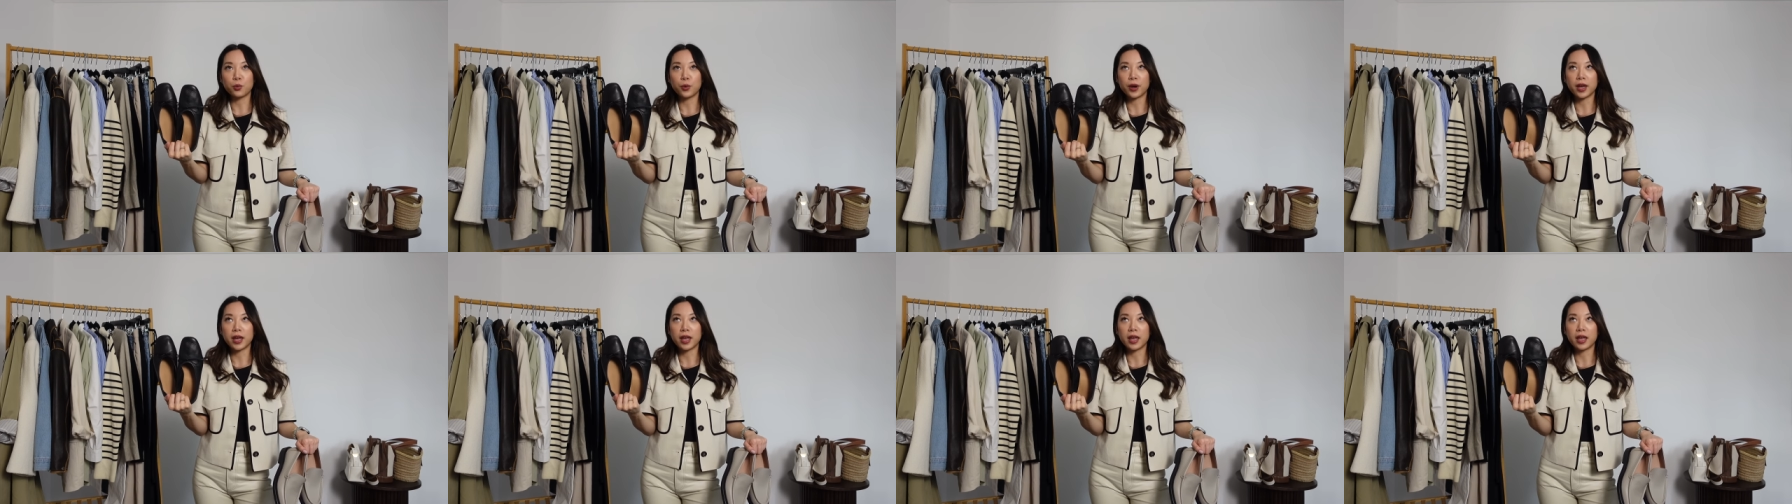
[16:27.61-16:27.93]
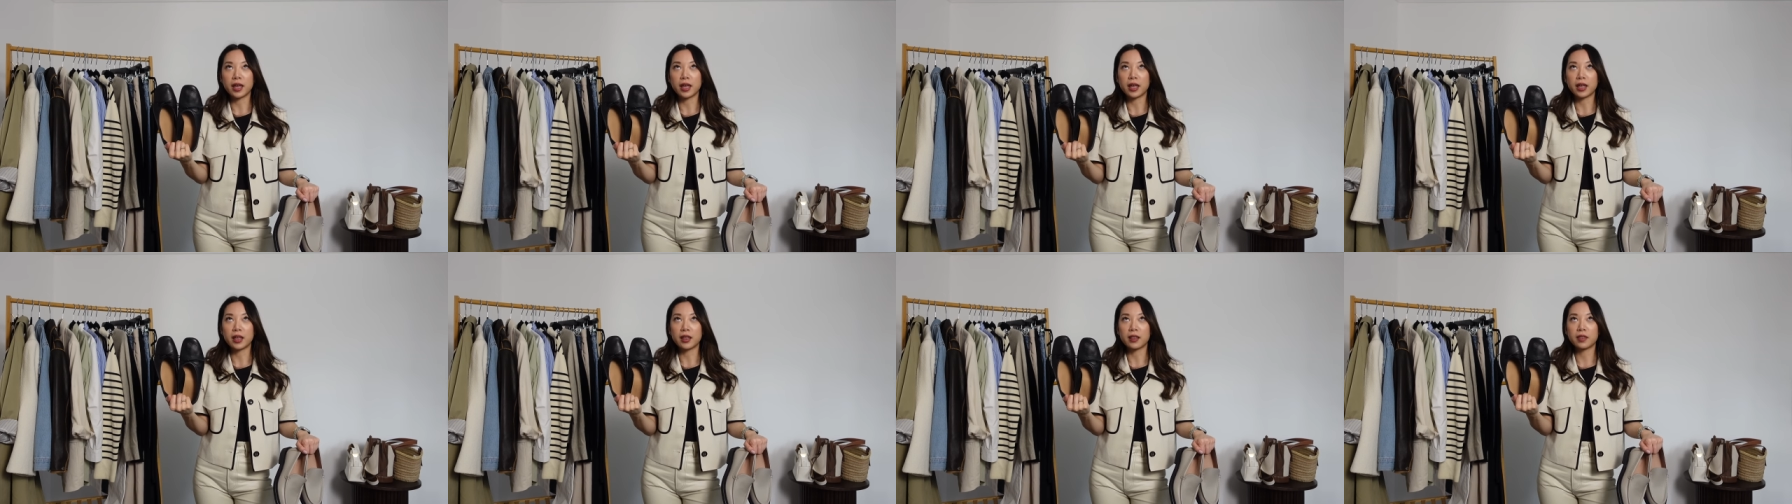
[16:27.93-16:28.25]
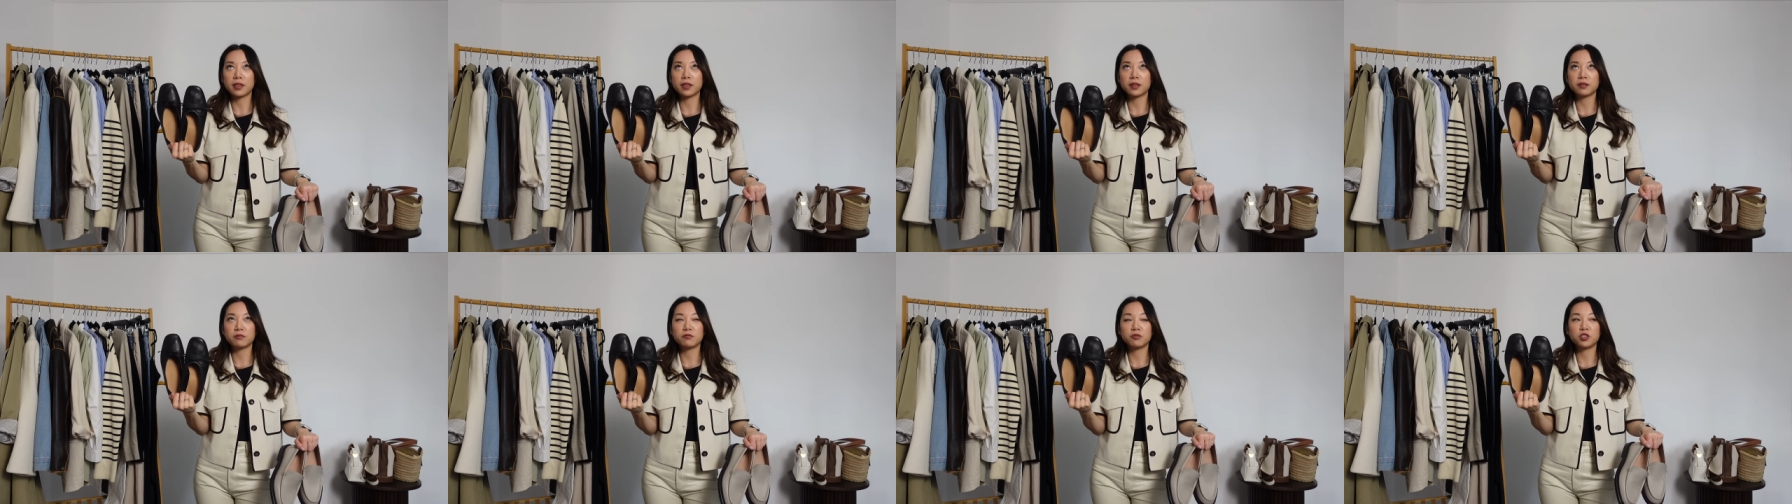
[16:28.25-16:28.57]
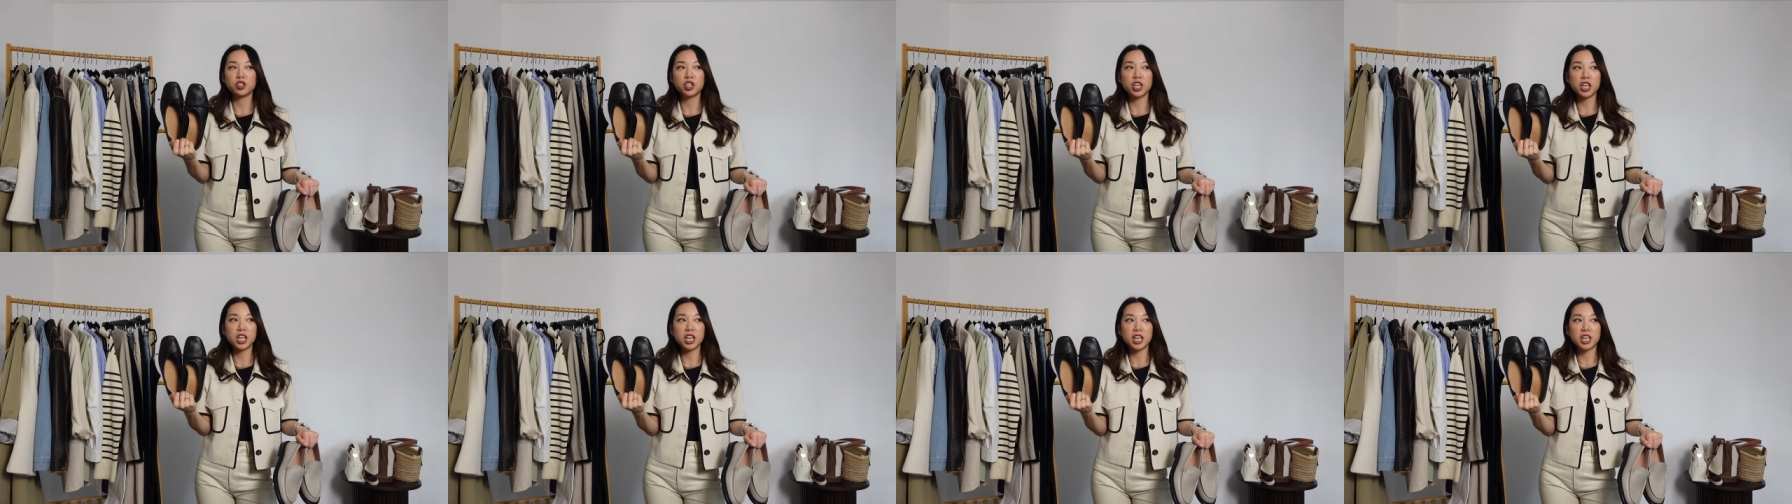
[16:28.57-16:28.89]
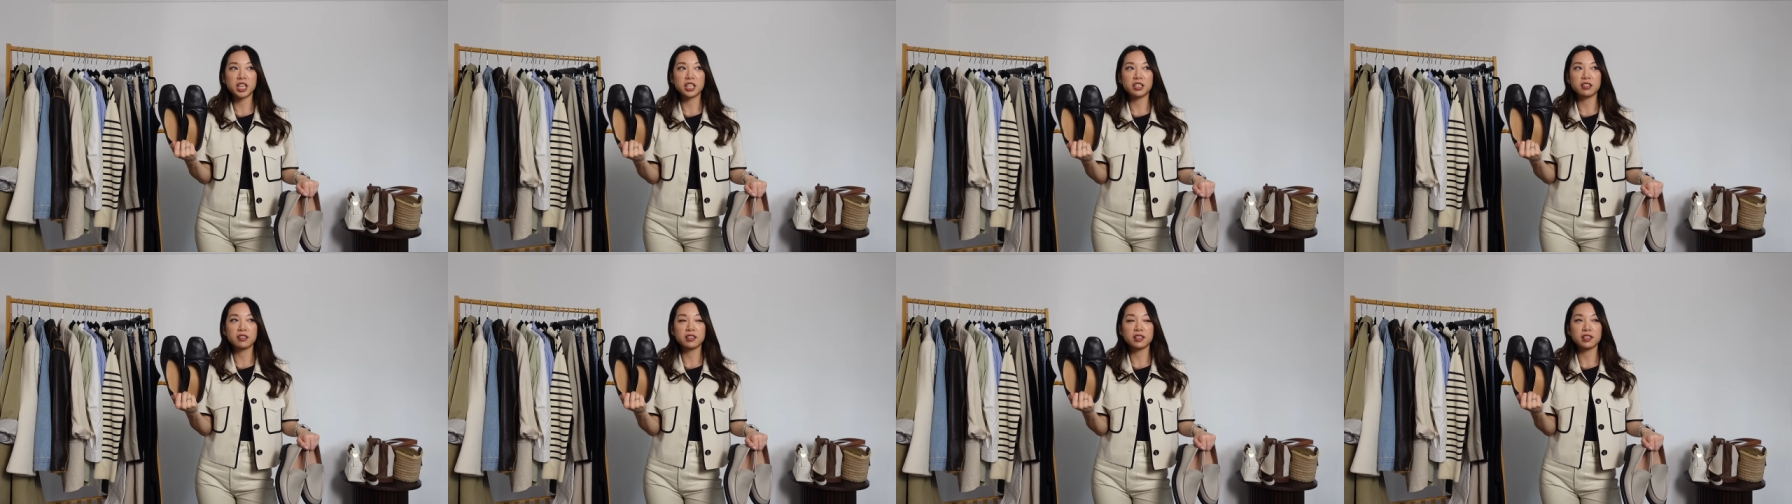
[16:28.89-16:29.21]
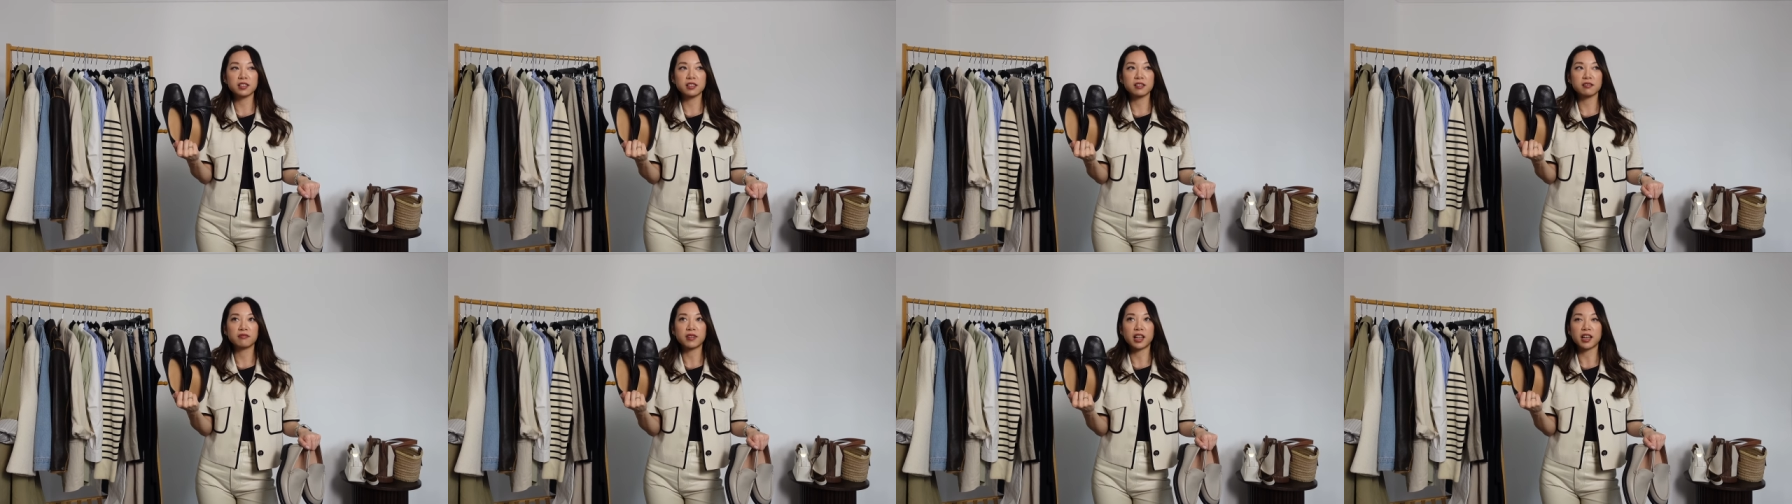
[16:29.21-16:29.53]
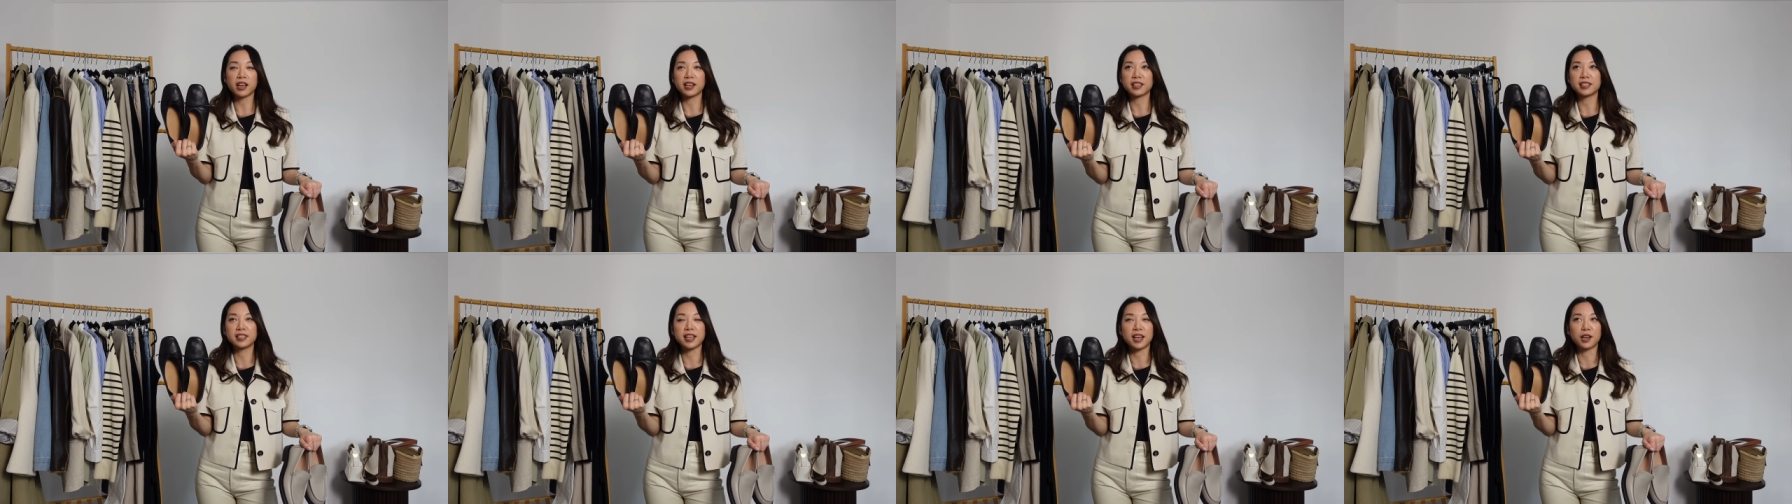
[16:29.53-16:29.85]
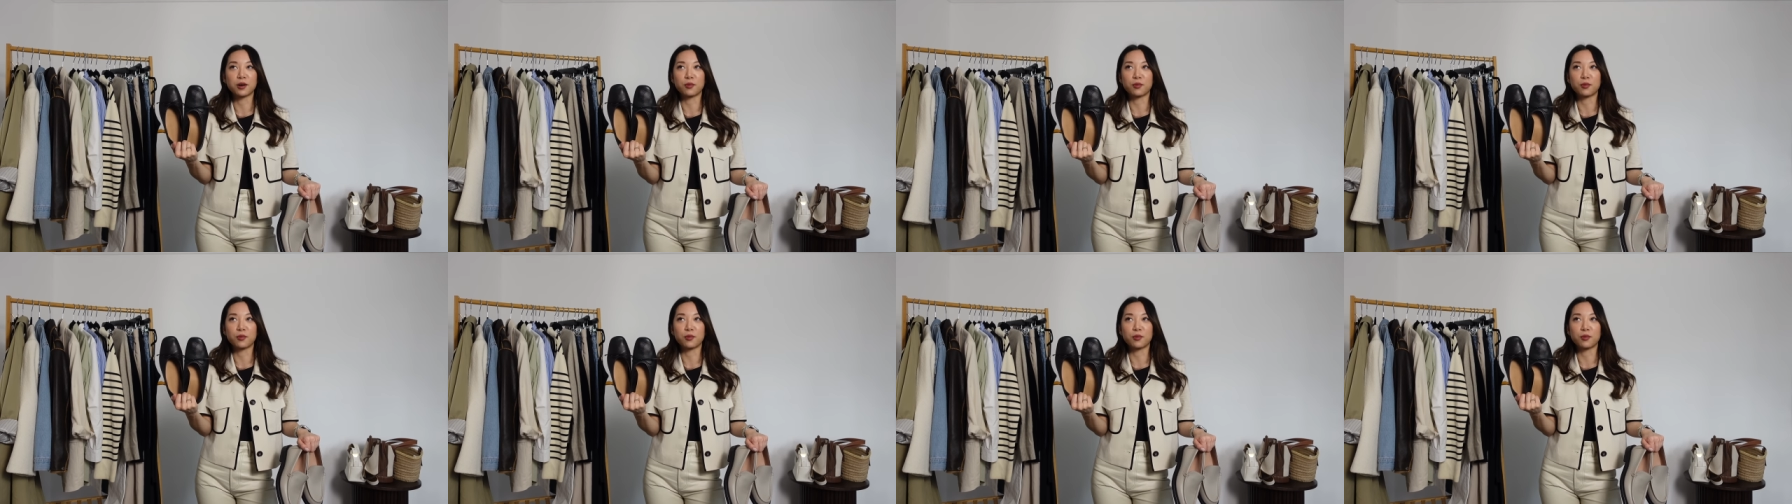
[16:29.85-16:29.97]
with jeans. Like I said,